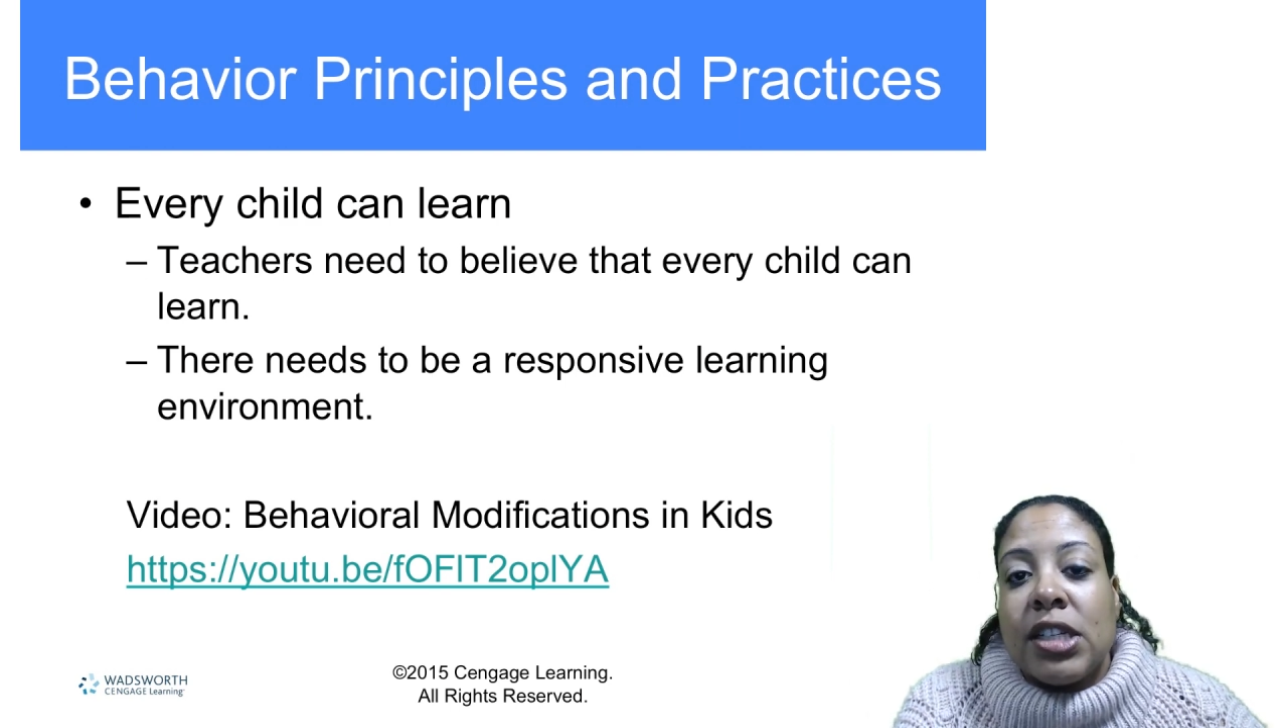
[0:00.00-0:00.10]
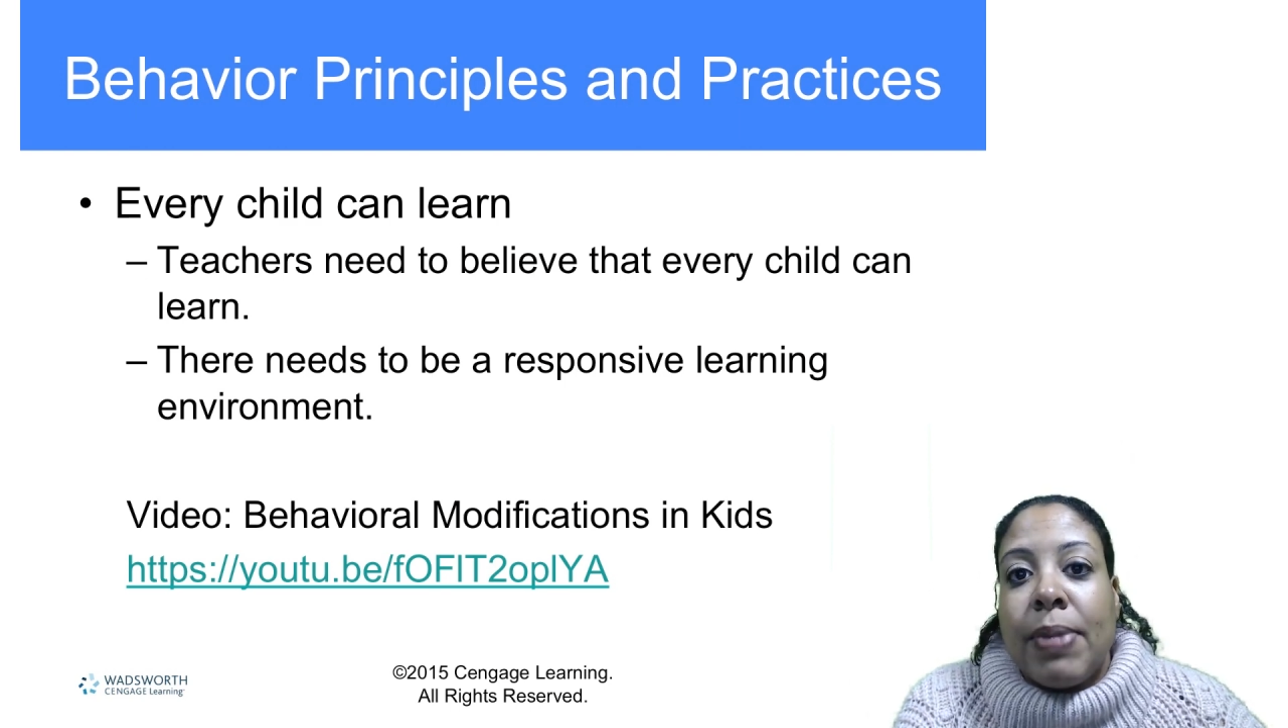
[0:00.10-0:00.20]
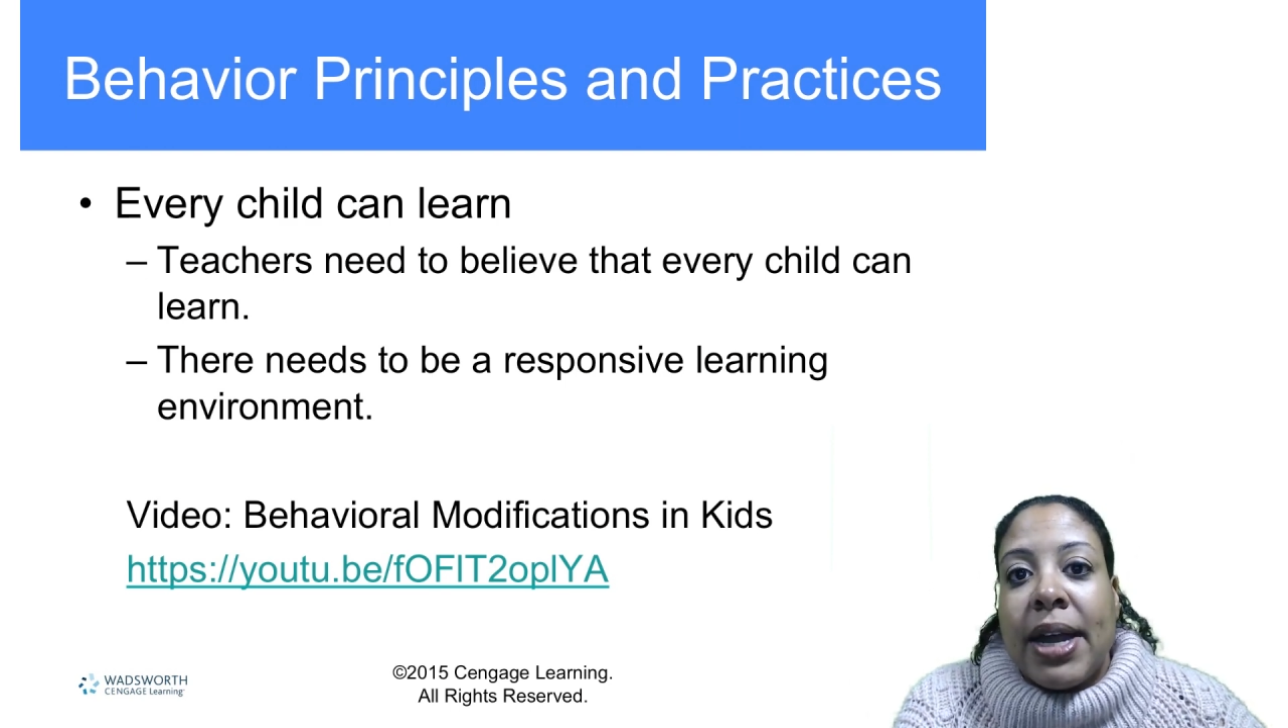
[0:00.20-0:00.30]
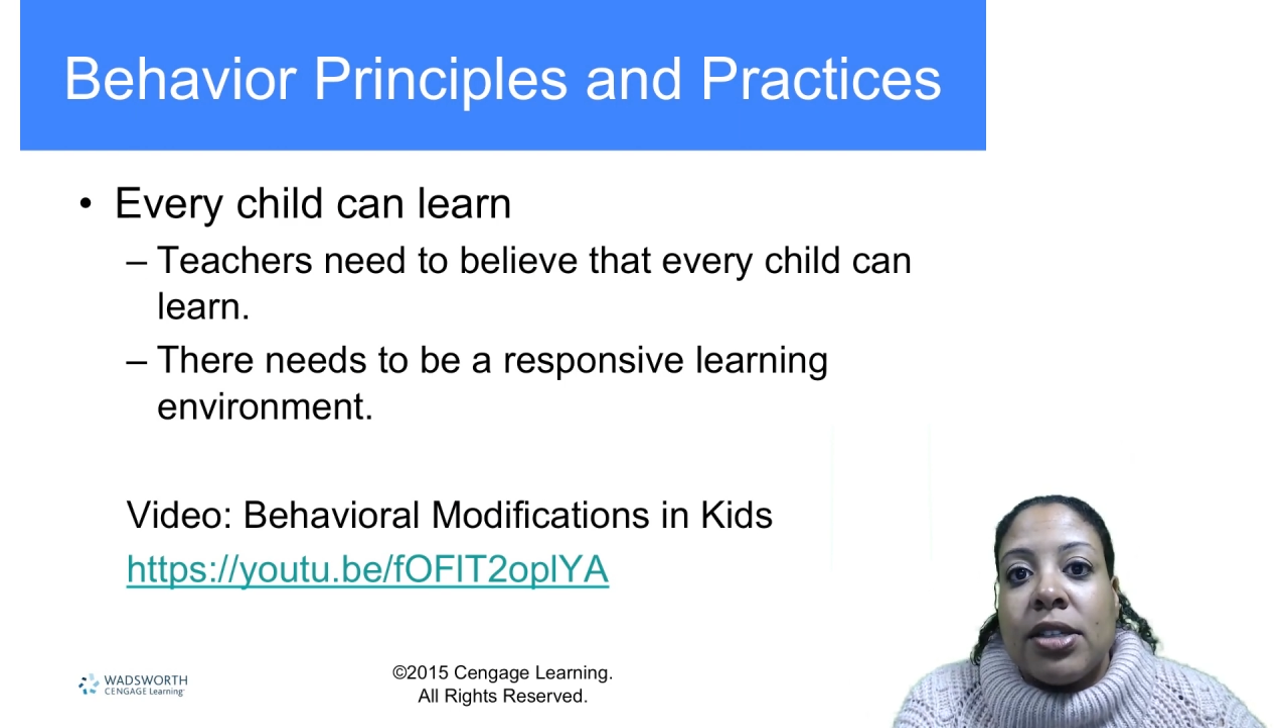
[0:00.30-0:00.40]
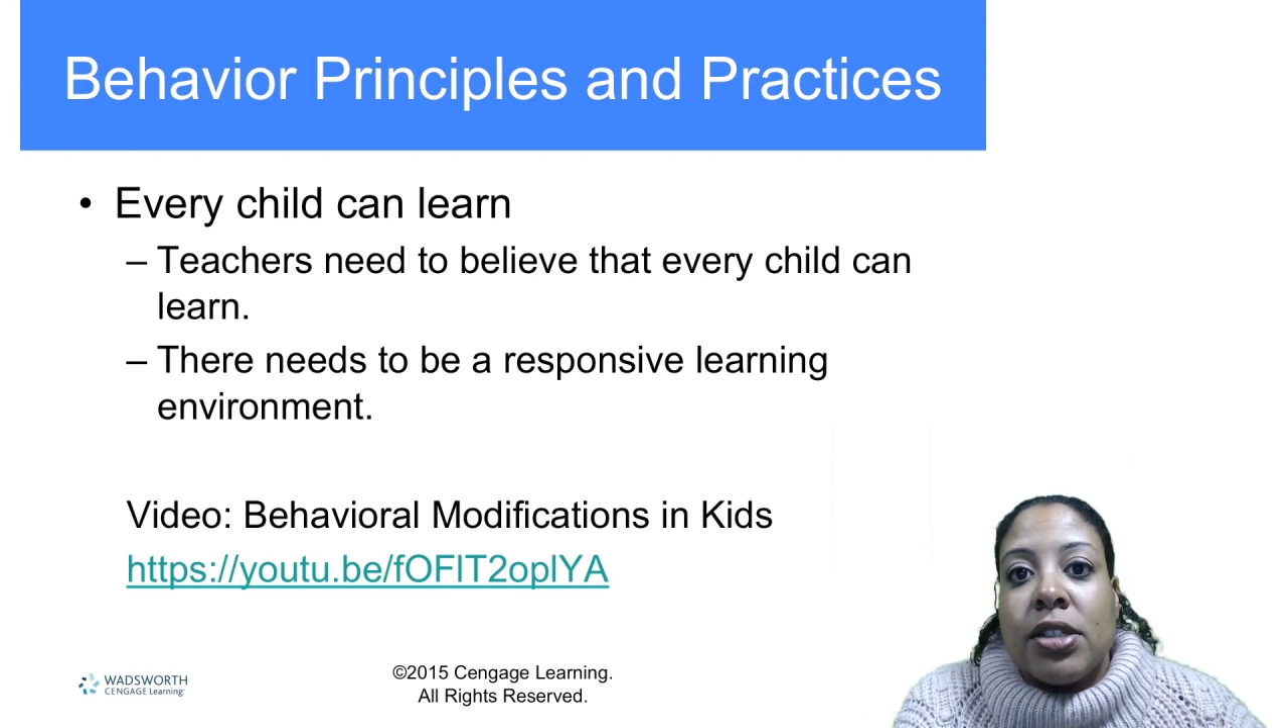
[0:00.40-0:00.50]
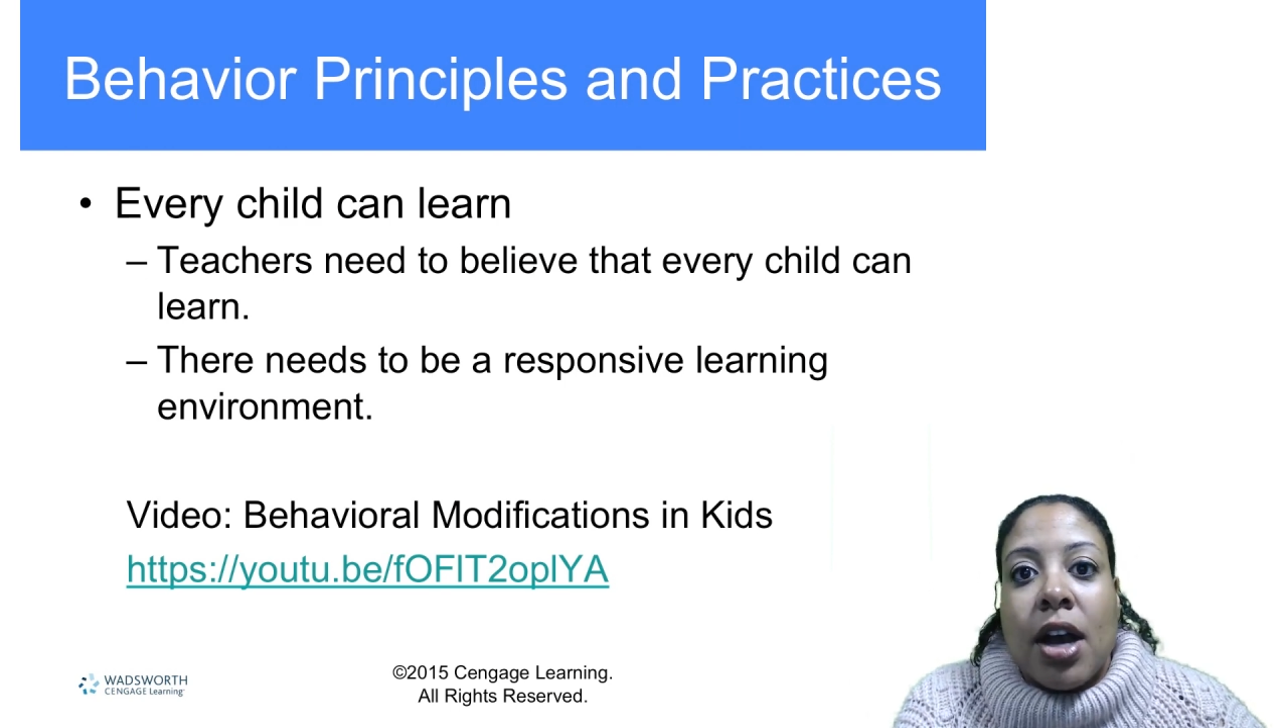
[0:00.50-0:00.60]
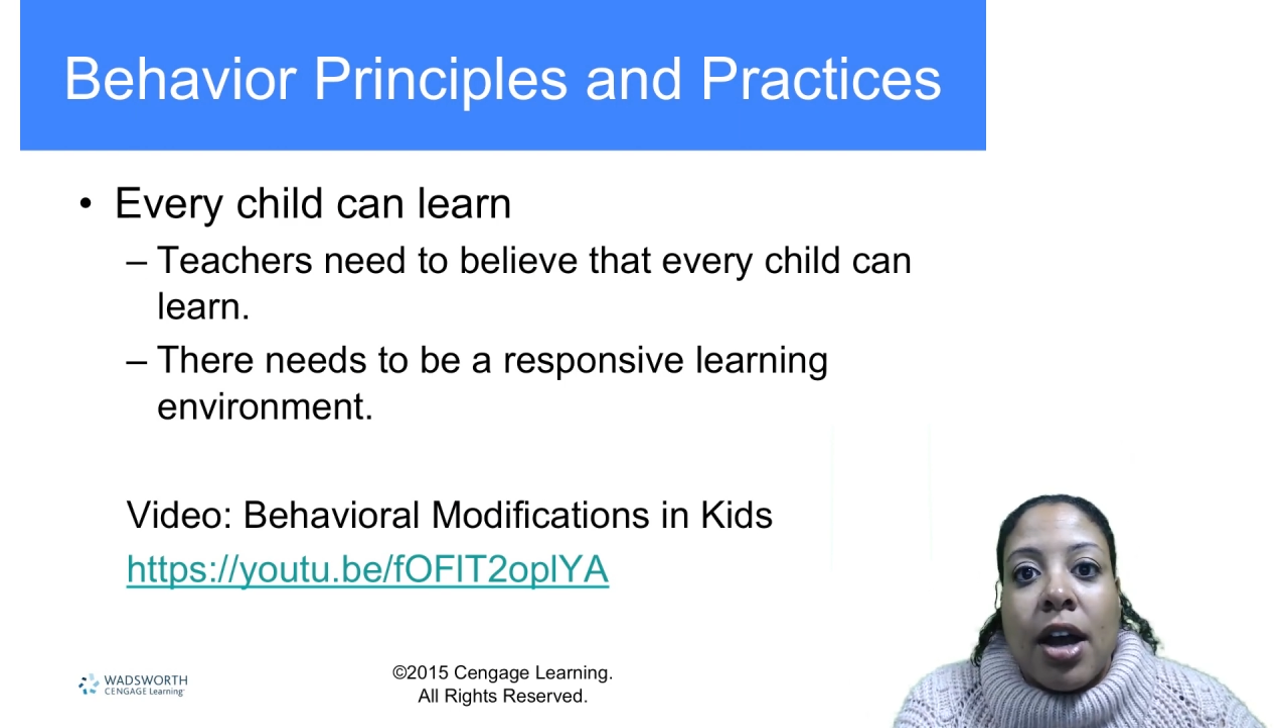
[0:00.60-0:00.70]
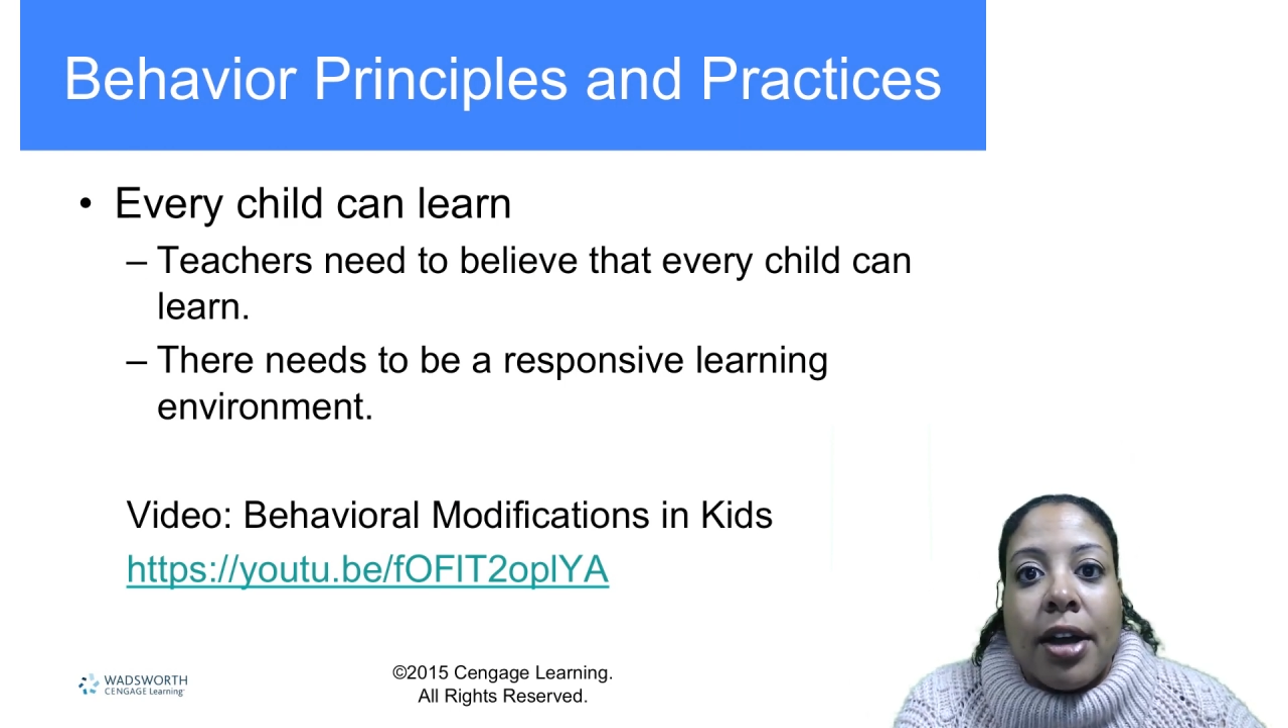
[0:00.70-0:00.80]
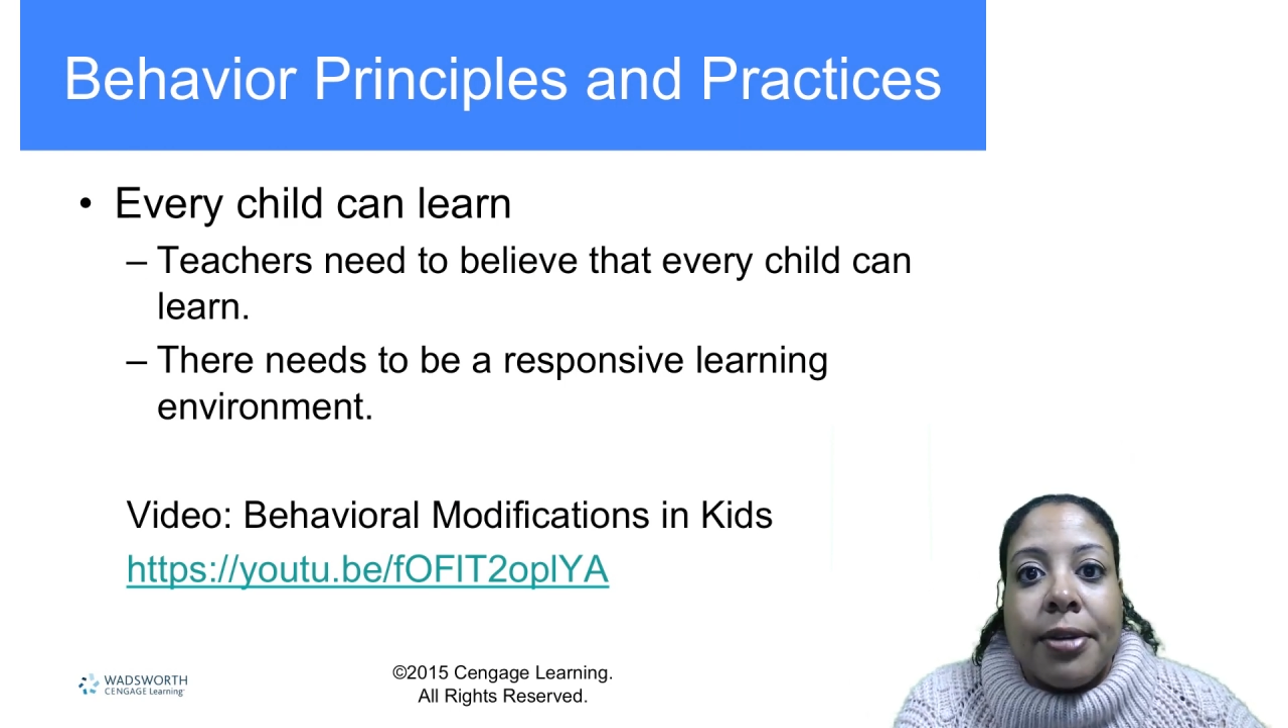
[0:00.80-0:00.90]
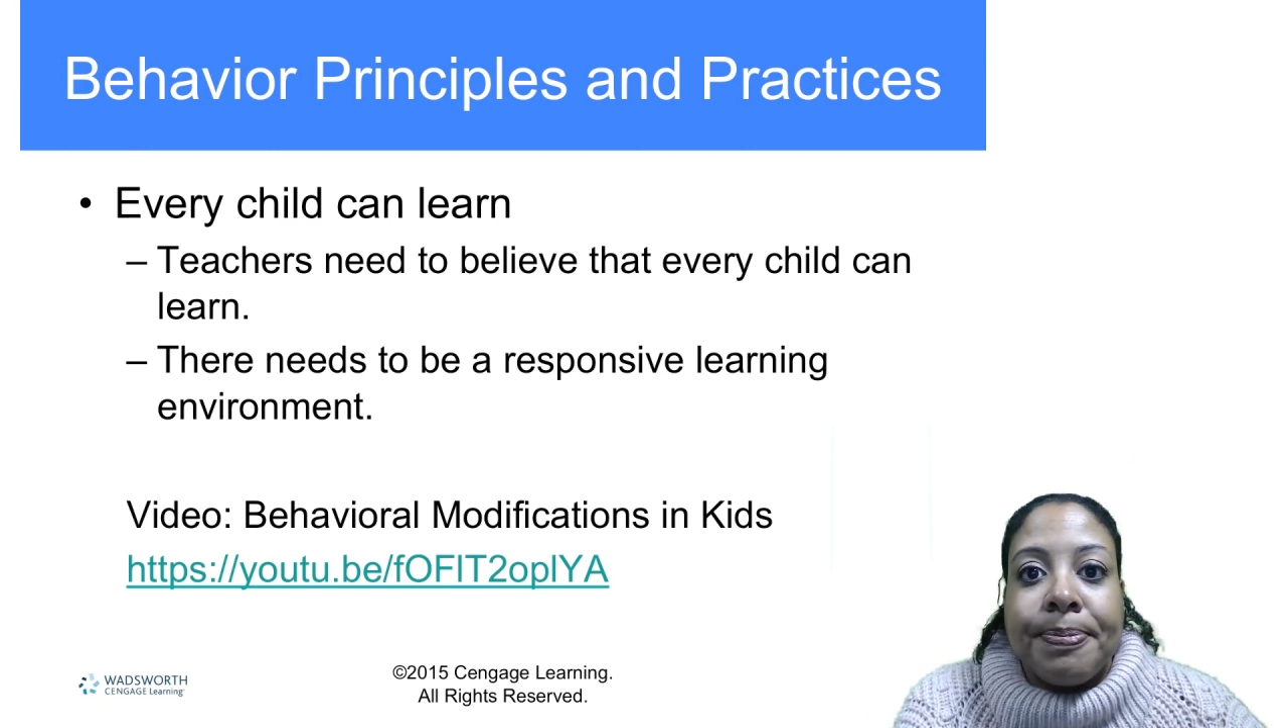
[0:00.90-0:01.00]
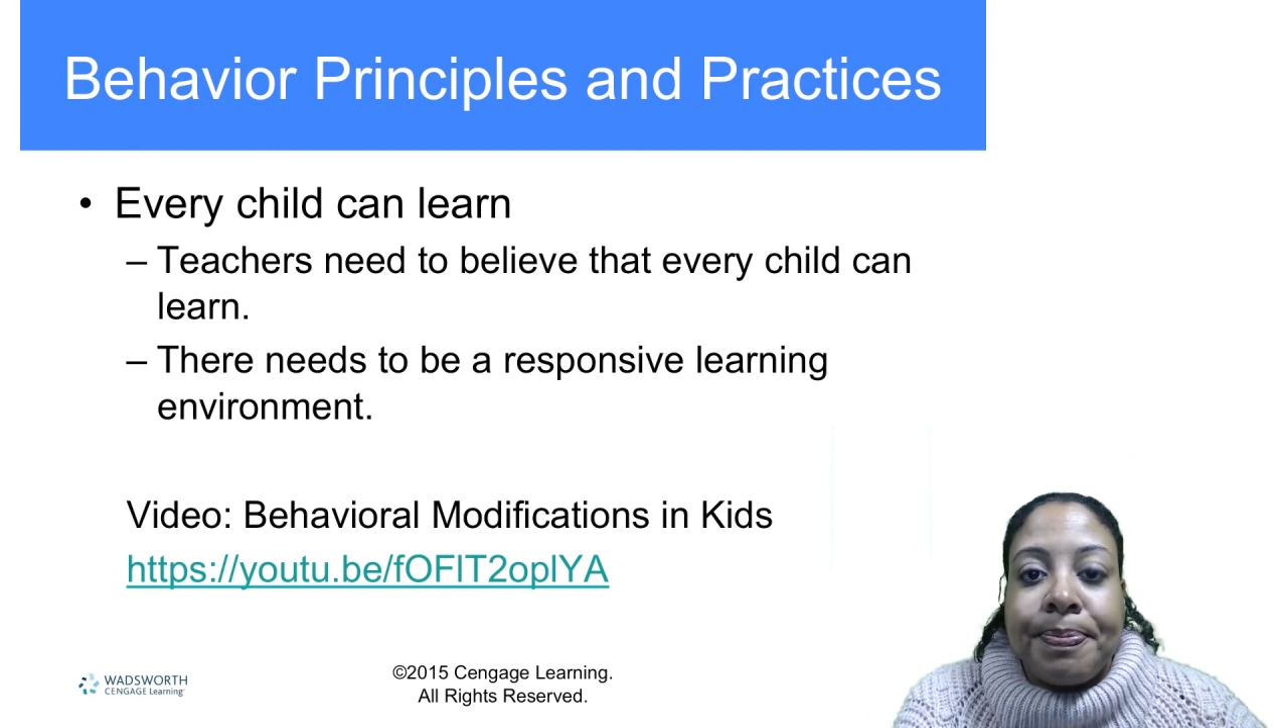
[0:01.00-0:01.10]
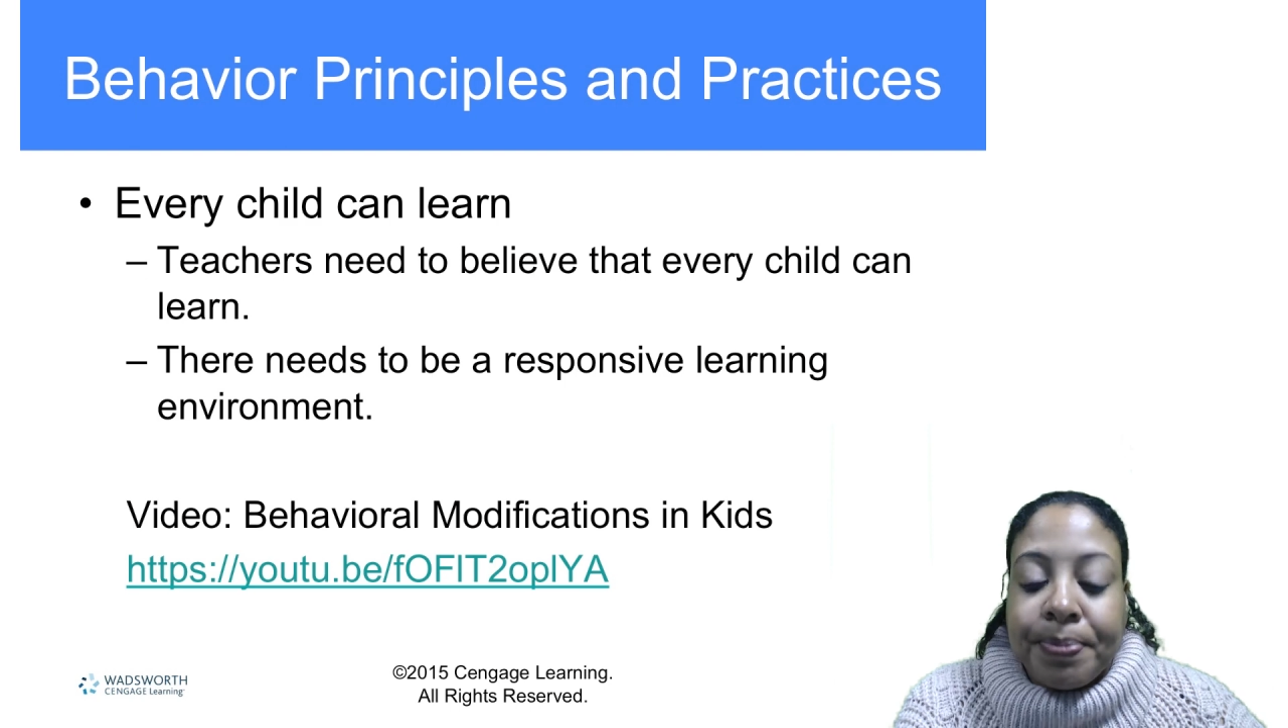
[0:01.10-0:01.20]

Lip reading: based on